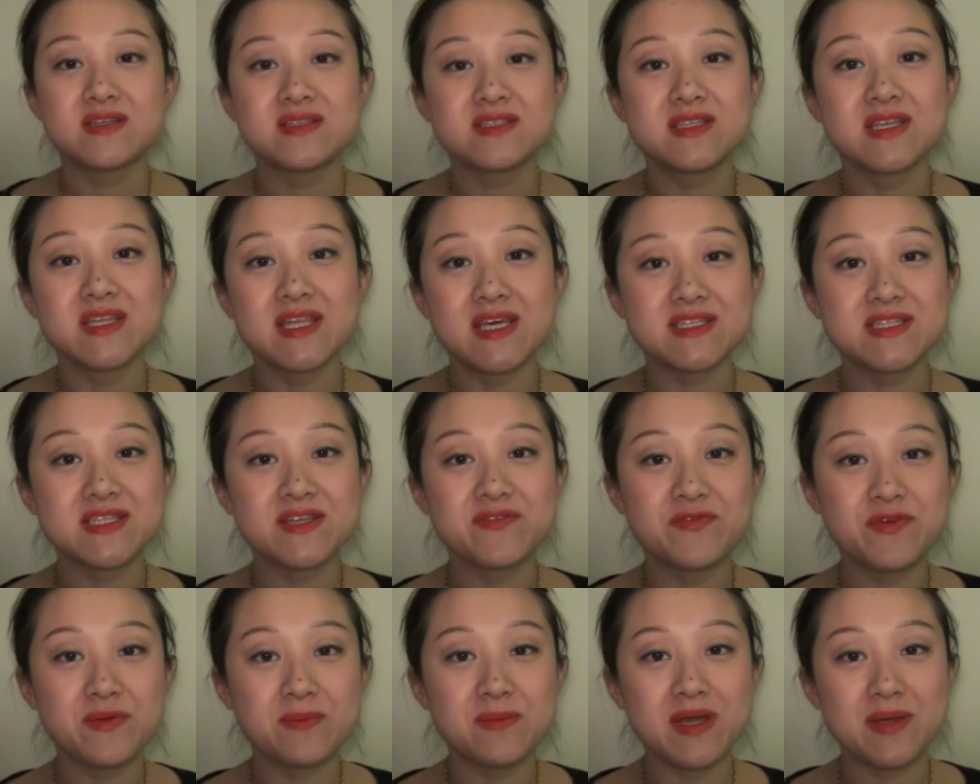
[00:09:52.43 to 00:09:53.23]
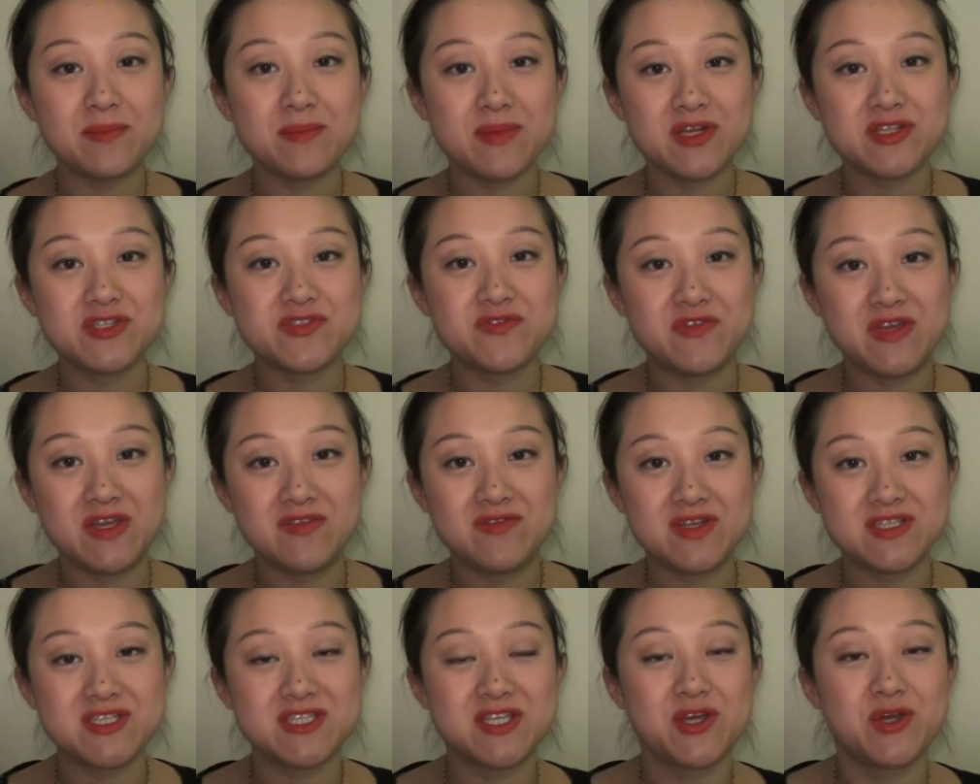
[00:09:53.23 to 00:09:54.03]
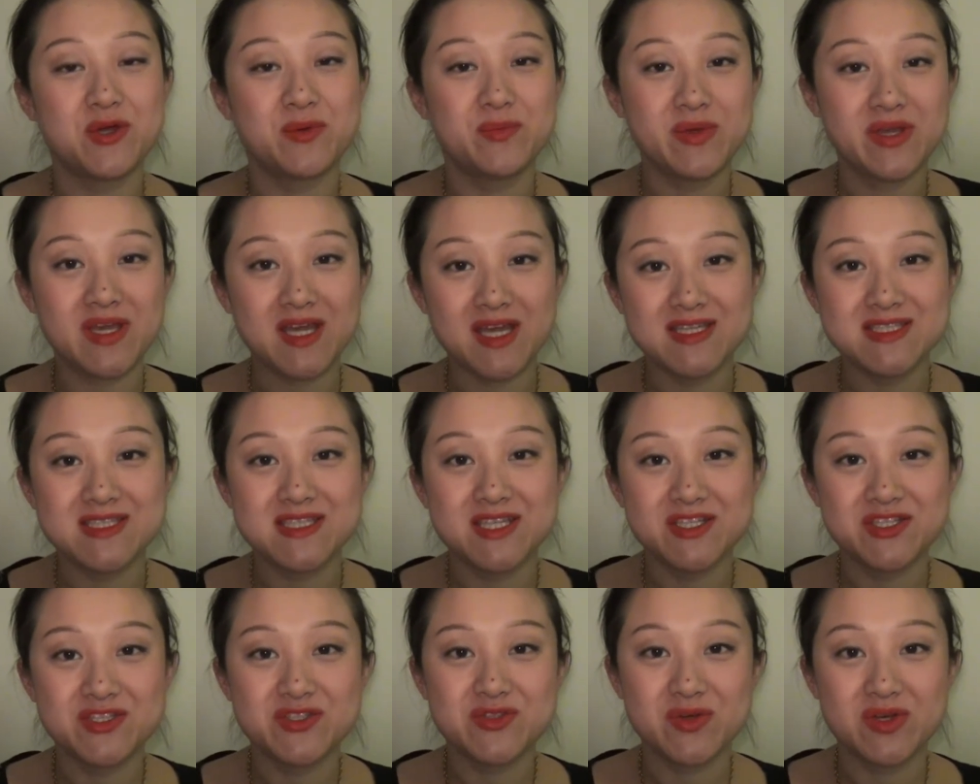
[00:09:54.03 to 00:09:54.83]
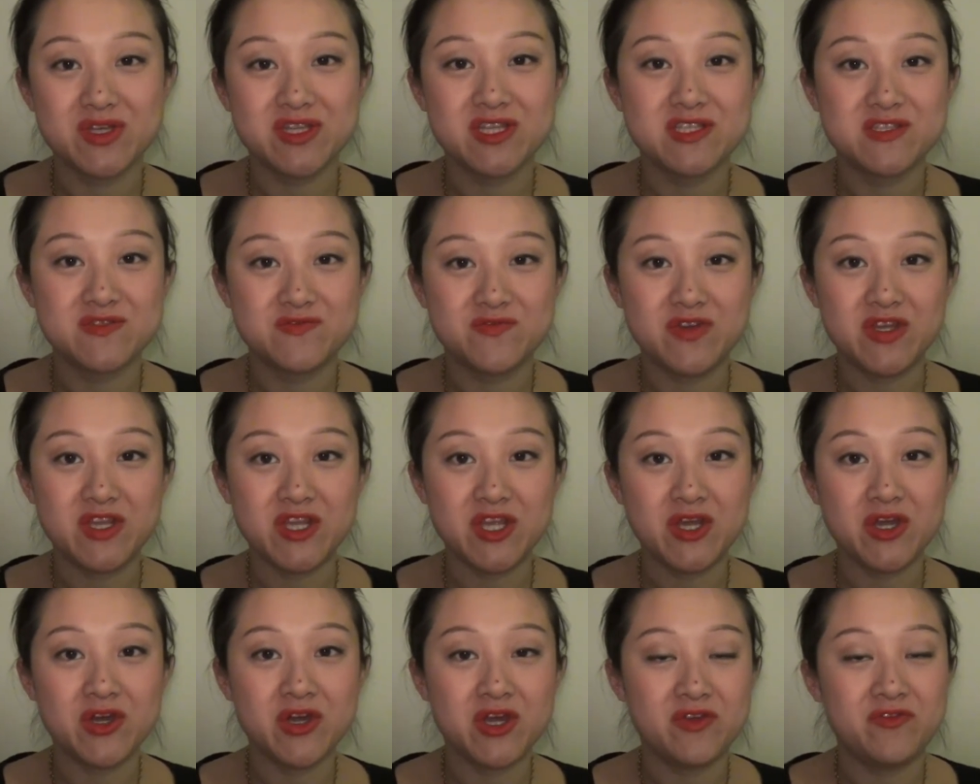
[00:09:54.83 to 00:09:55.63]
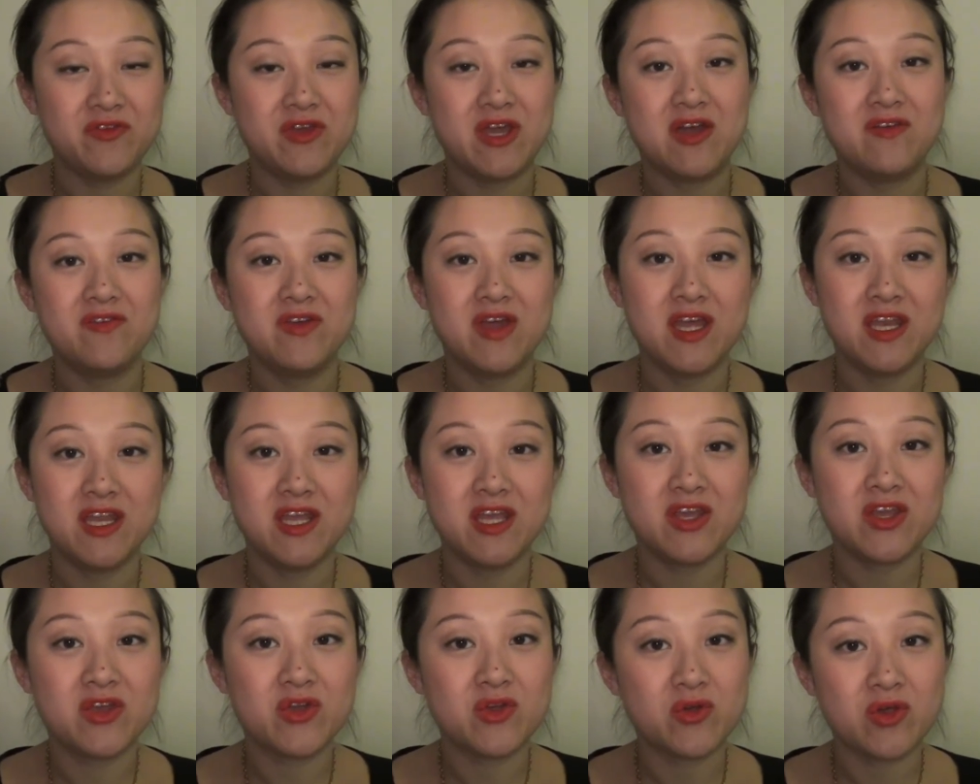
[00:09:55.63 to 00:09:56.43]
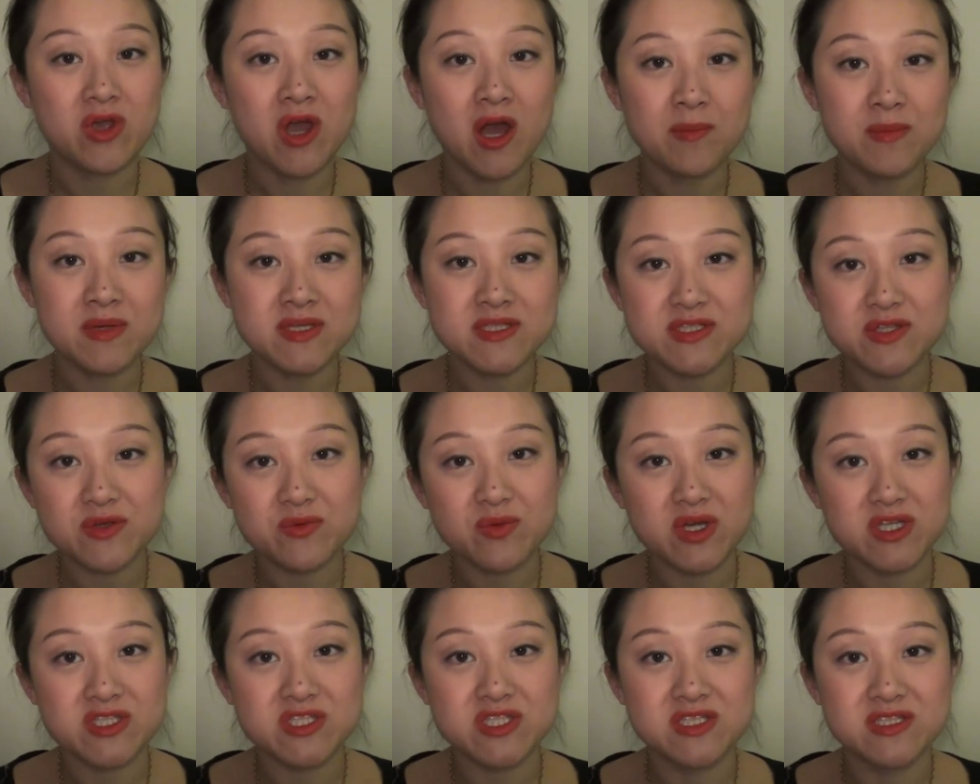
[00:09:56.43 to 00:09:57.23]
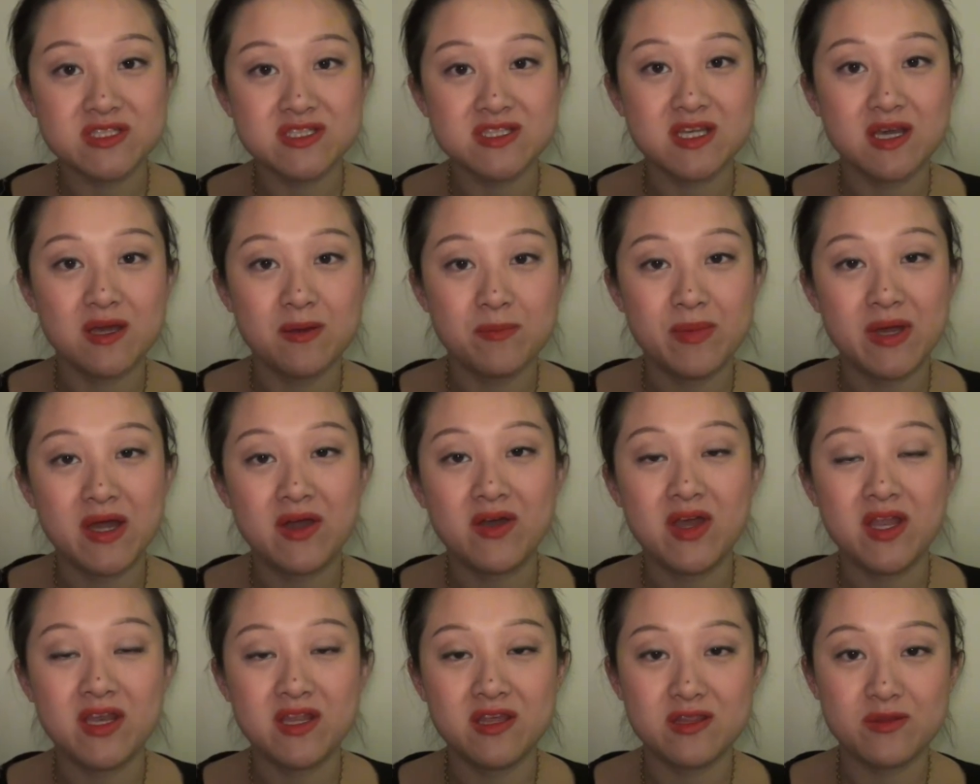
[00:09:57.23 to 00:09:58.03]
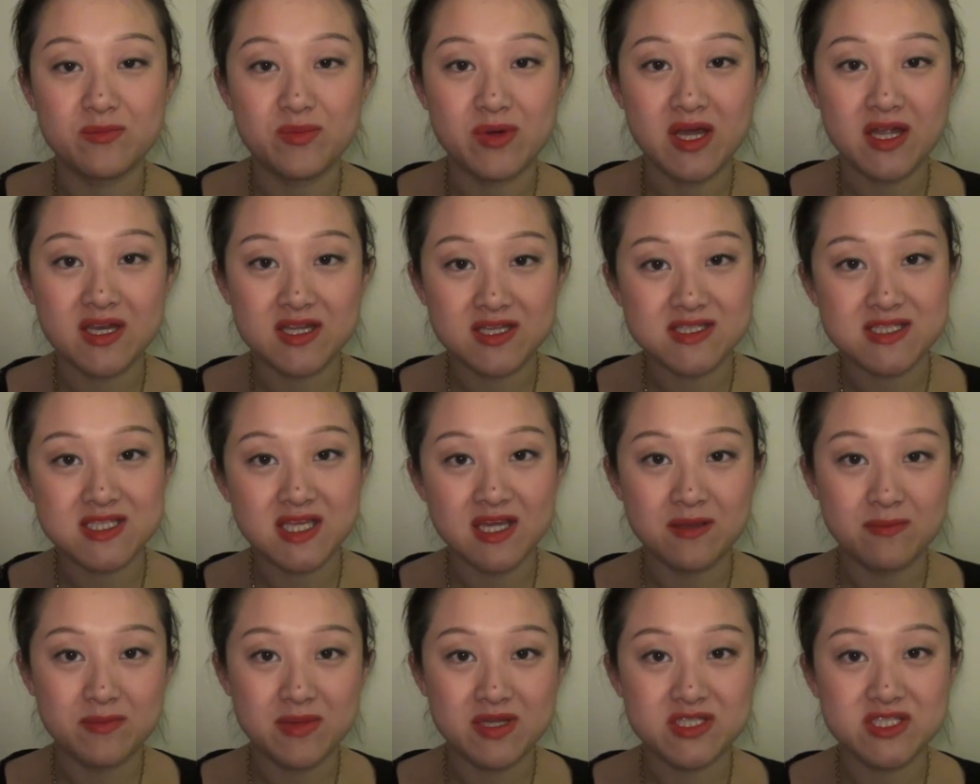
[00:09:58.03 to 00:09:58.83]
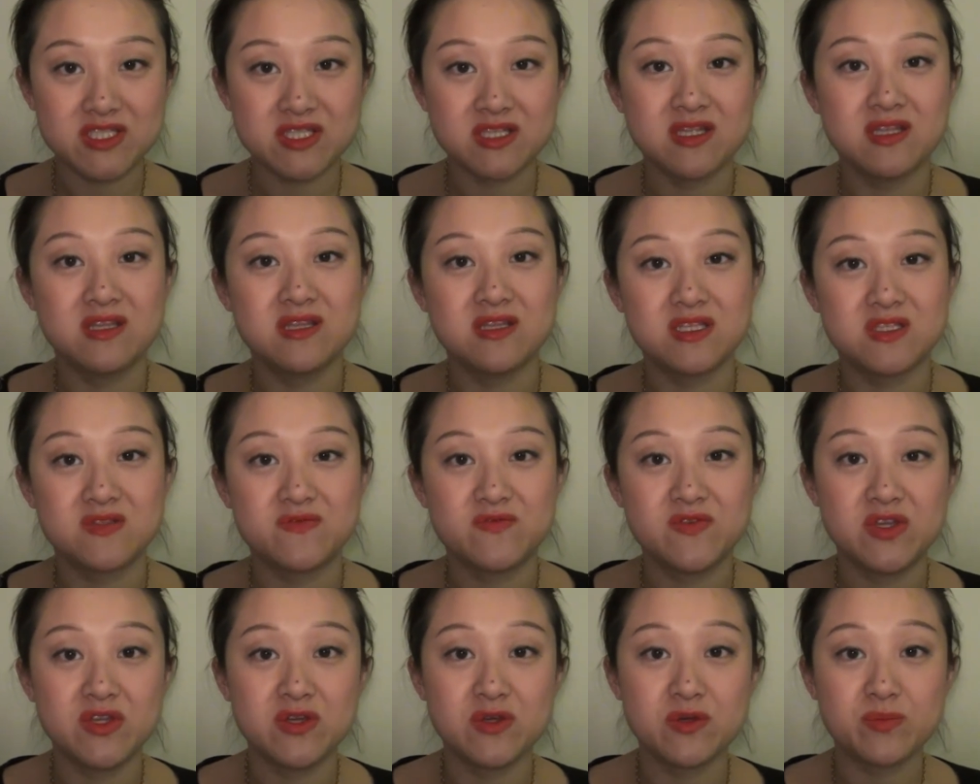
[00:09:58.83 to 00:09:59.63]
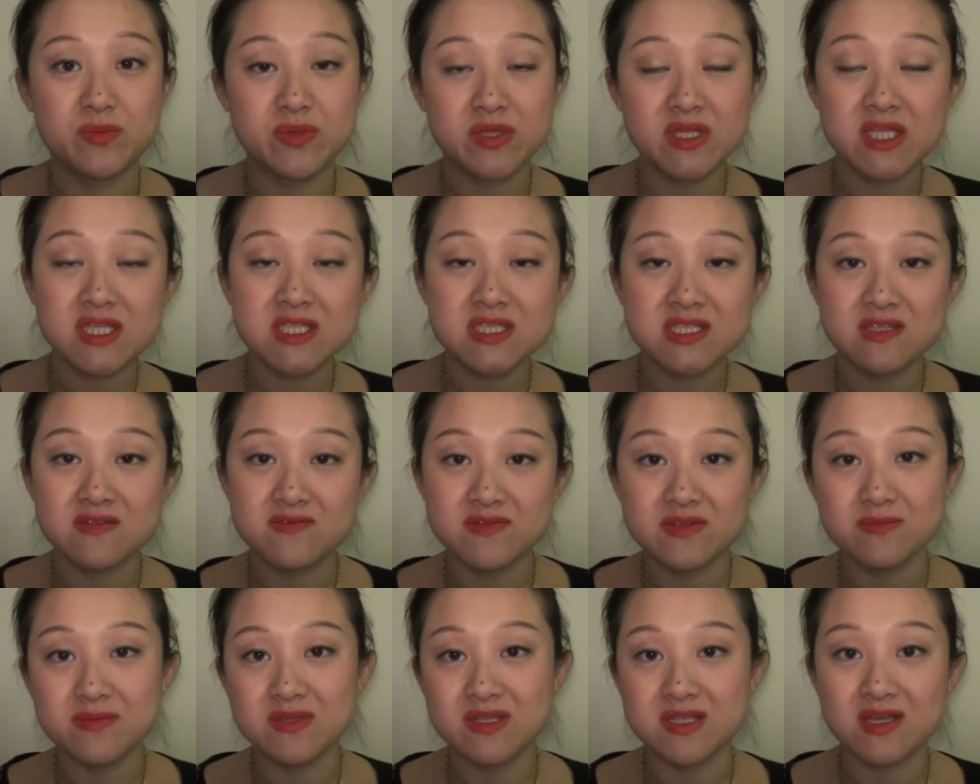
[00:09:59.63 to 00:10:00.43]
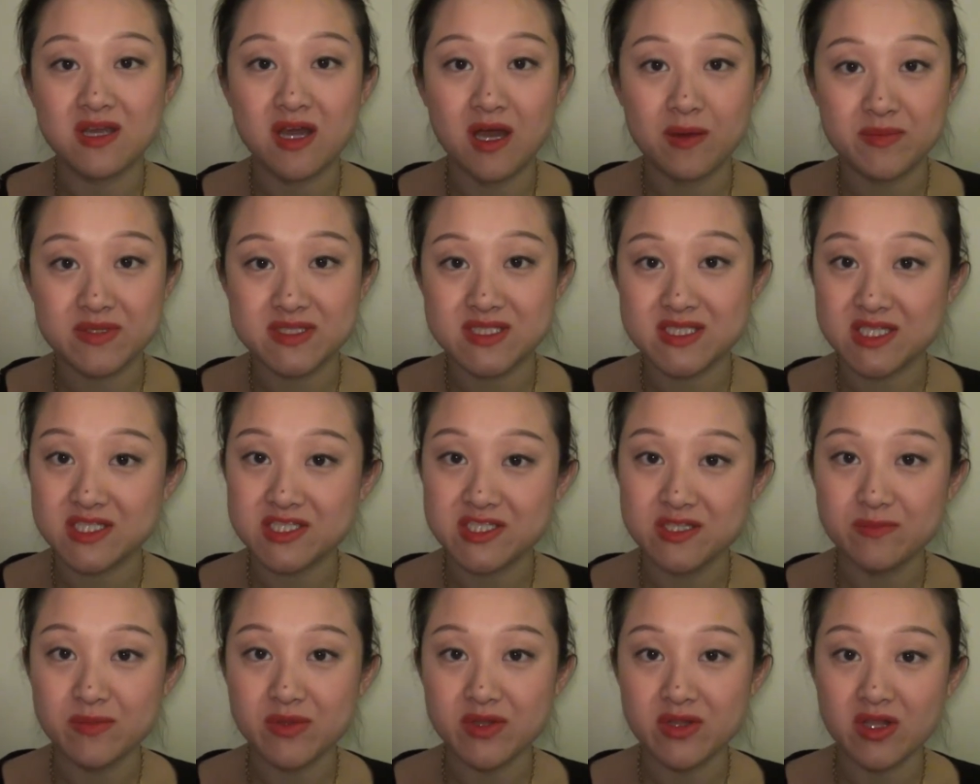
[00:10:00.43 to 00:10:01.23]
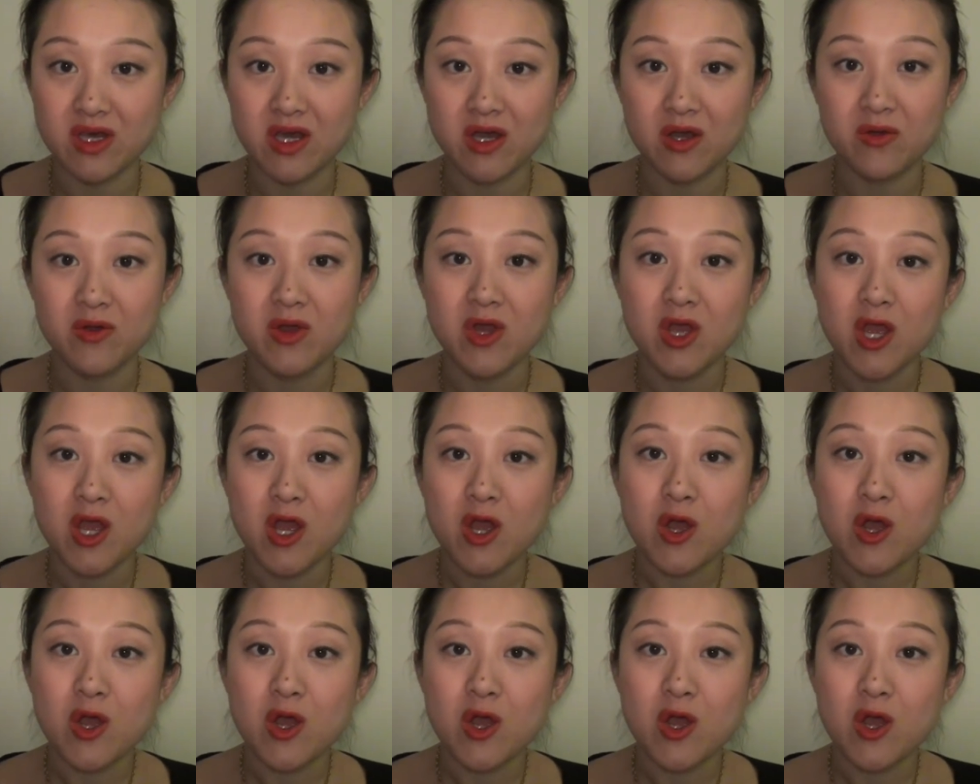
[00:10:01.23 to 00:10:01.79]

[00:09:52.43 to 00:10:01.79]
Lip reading: So that's it for my March favorites. I hope you guys enjoyed this video. If you have any comments or questions about any of the products that I mentioned in this video, please leave them in the comment section below.